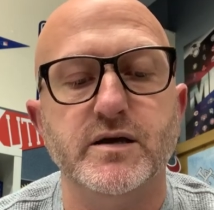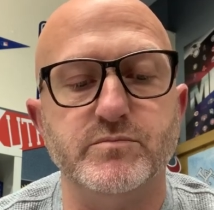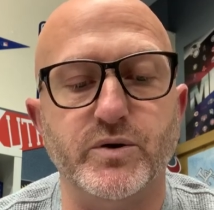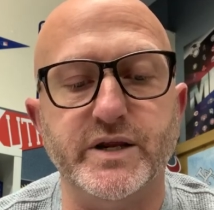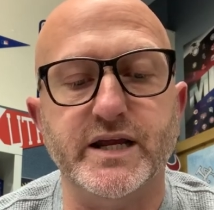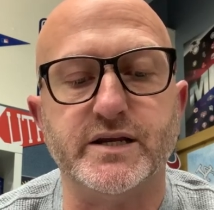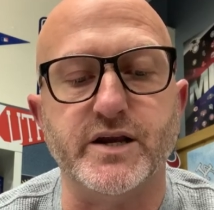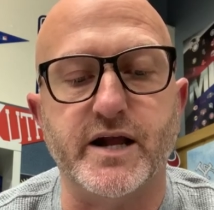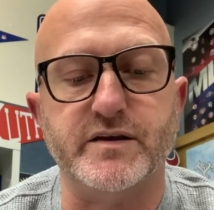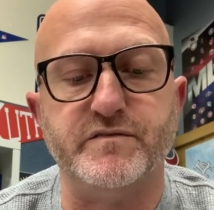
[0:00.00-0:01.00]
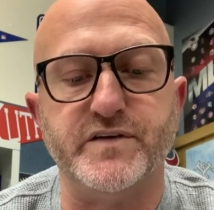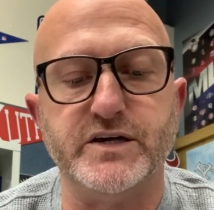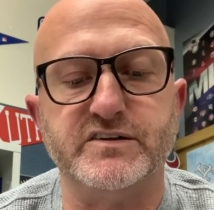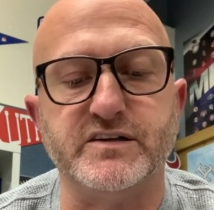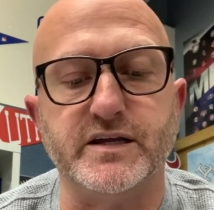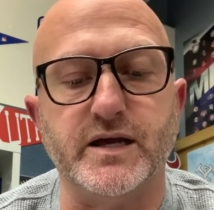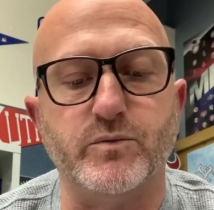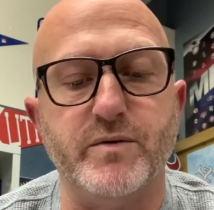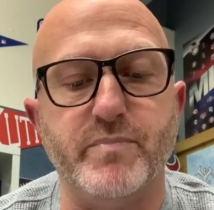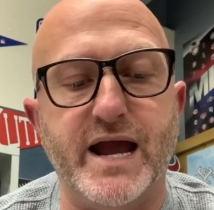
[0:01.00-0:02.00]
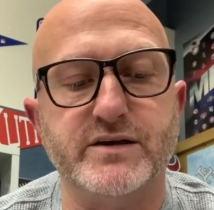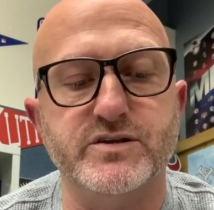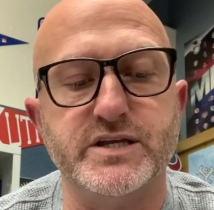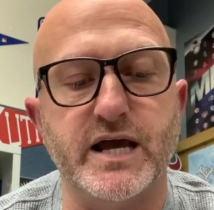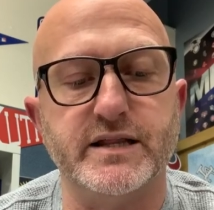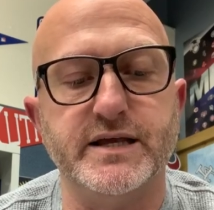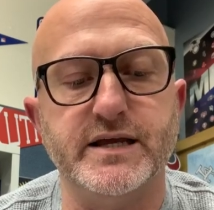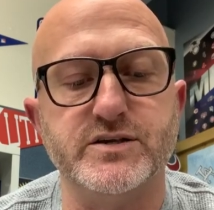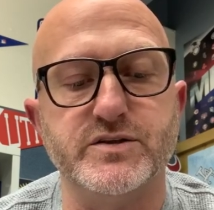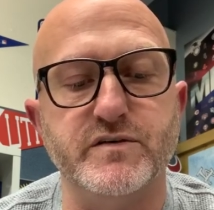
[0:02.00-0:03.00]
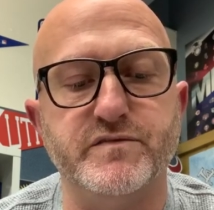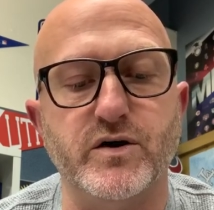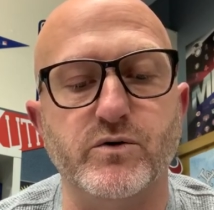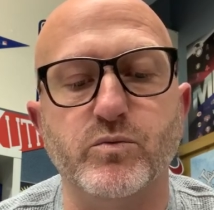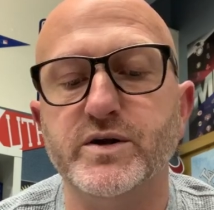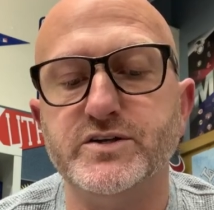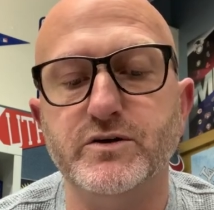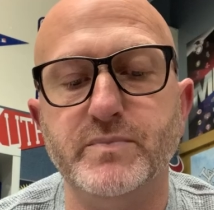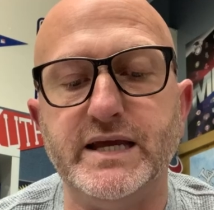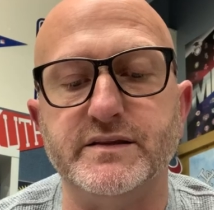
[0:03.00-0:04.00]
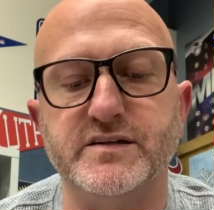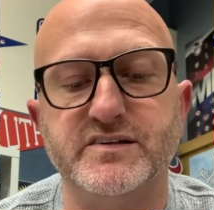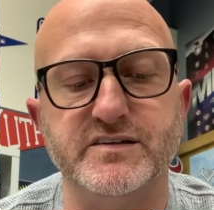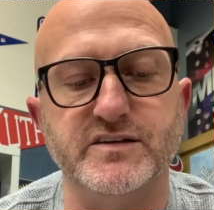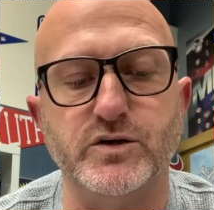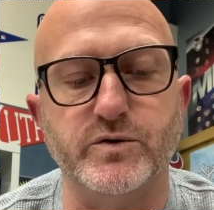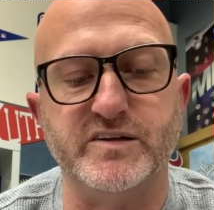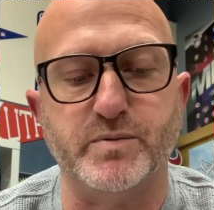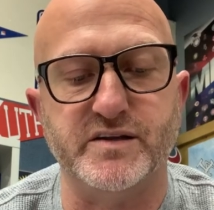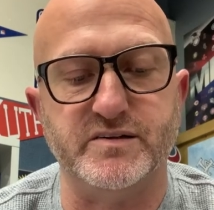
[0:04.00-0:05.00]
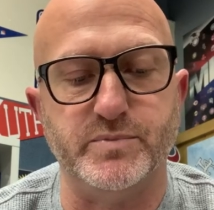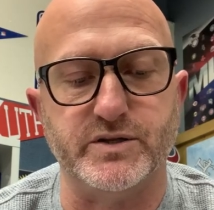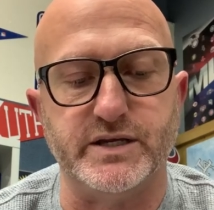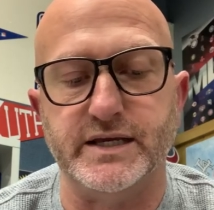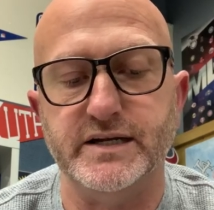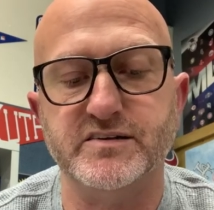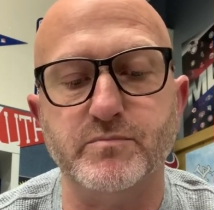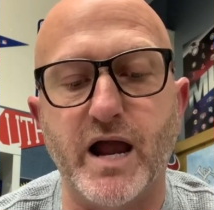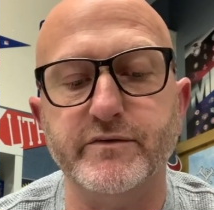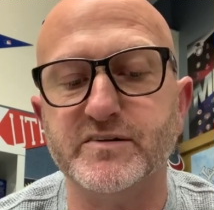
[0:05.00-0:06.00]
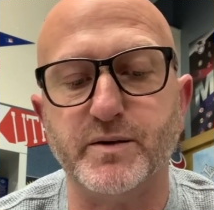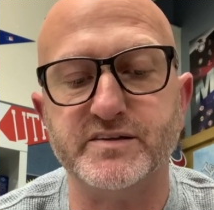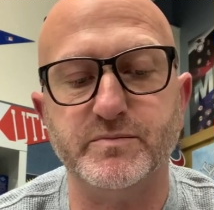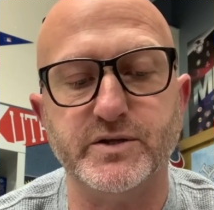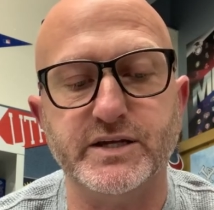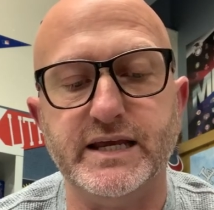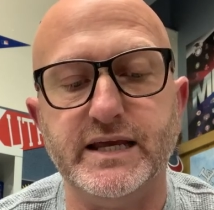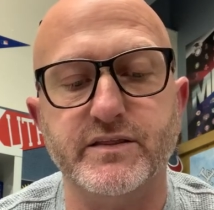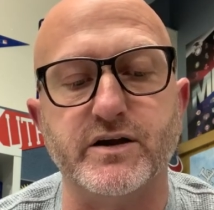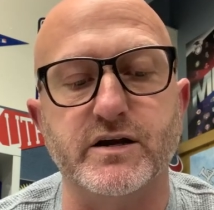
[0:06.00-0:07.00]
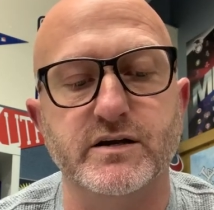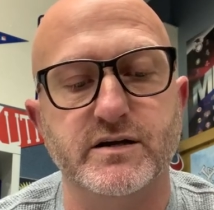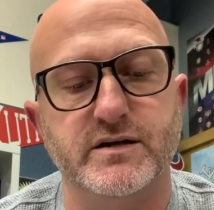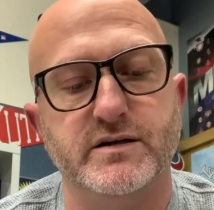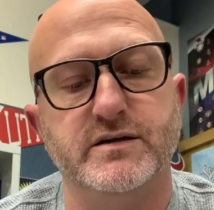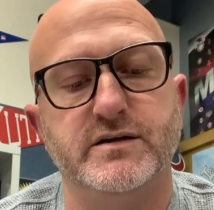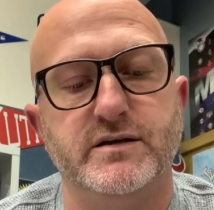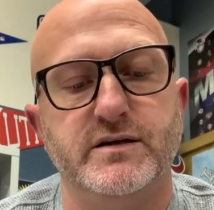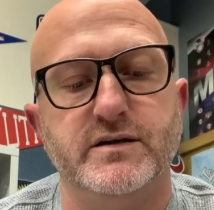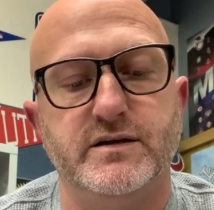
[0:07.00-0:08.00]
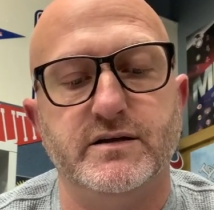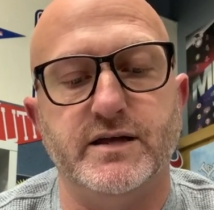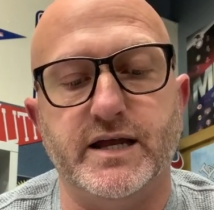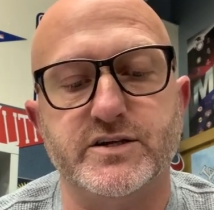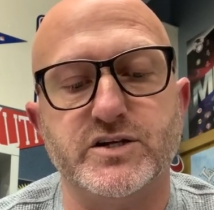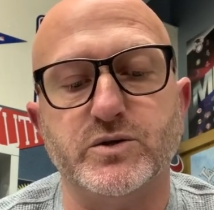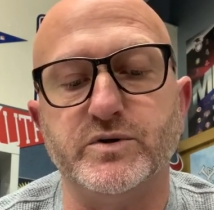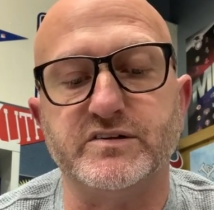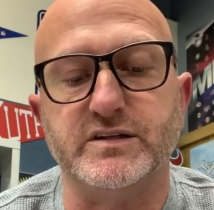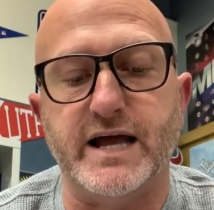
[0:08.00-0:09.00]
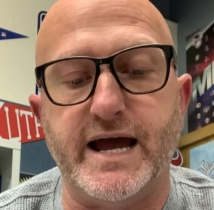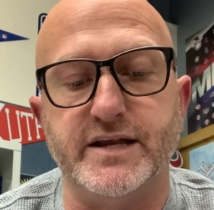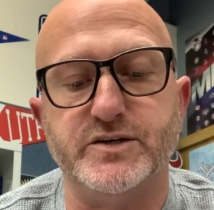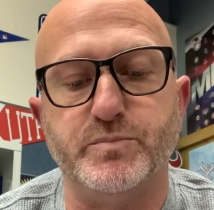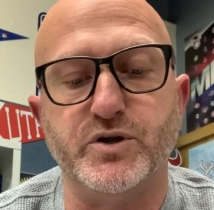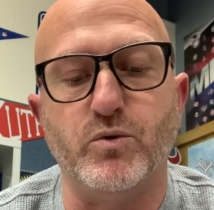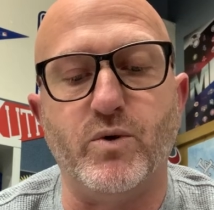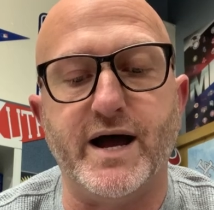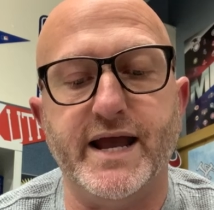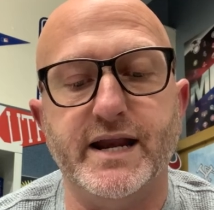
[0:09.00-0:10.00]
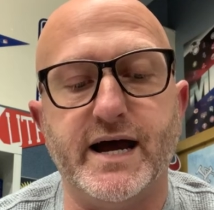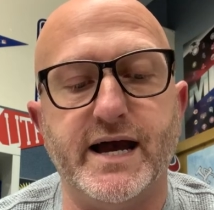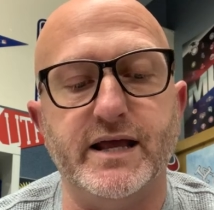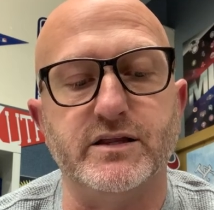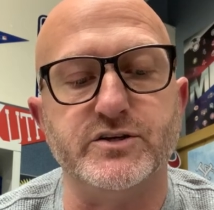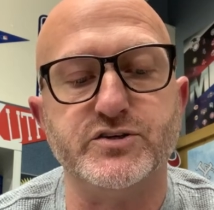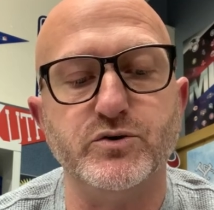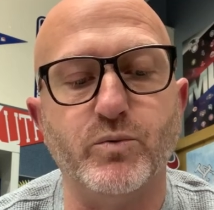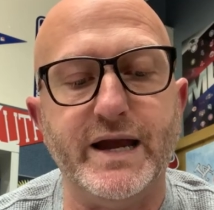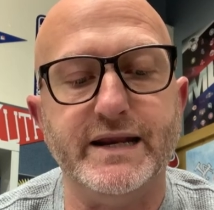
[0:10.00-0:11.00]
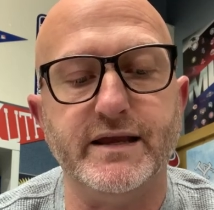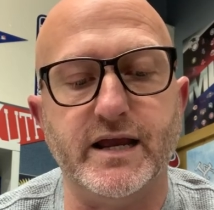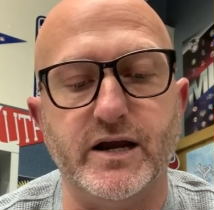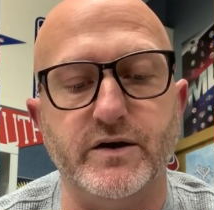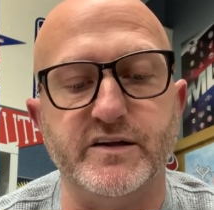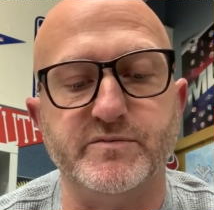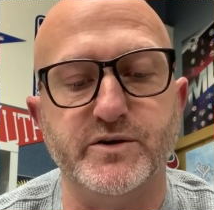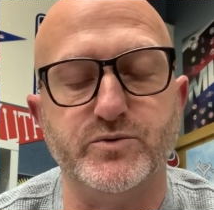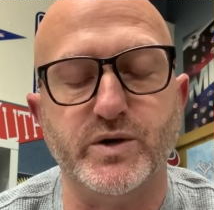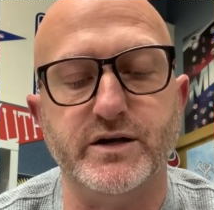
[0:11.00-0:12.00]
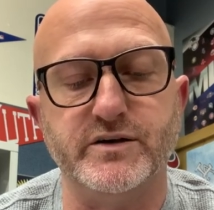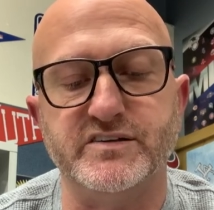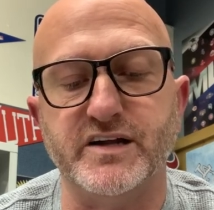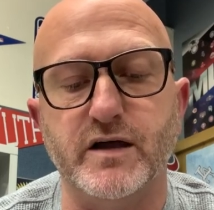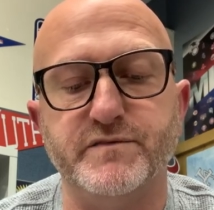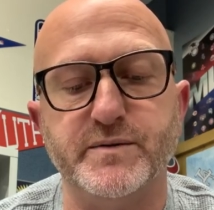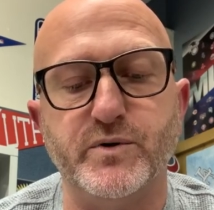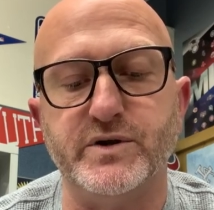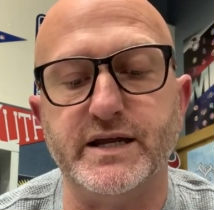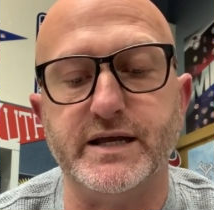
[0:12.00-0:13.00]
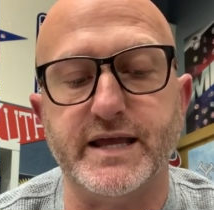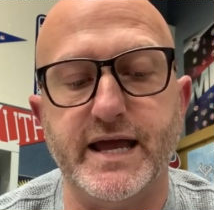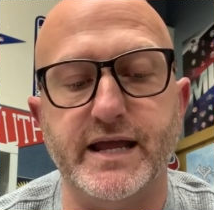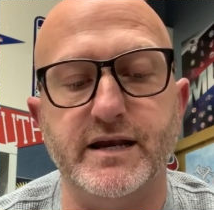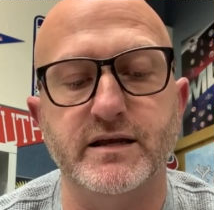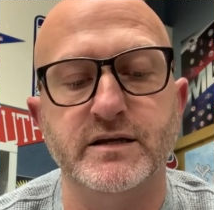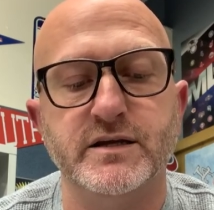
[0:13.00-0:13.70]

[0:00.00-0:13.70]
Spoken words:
Monique nodded fiercely and went back to yelling into the phone. What do you mean this isn't your responsibility? It isn't my responsibility either. Angela was glad to put a wide aisle and 2 waiting areas between herself and Monique again.